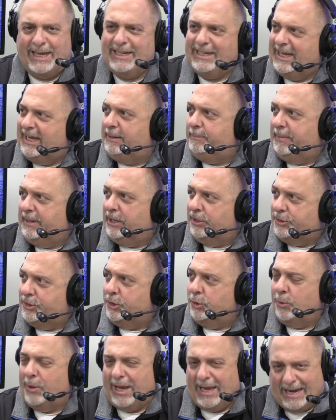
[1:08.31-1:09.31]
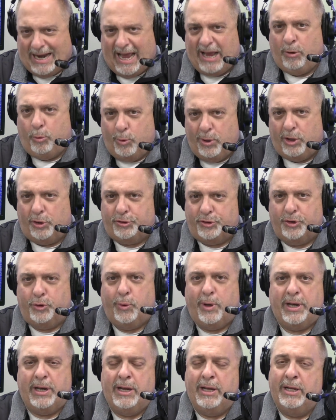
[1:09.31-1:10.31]
need me to do, and I will do
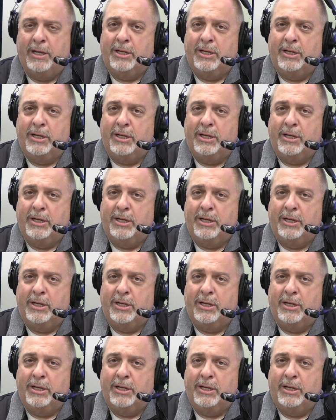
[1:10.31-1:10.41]
it.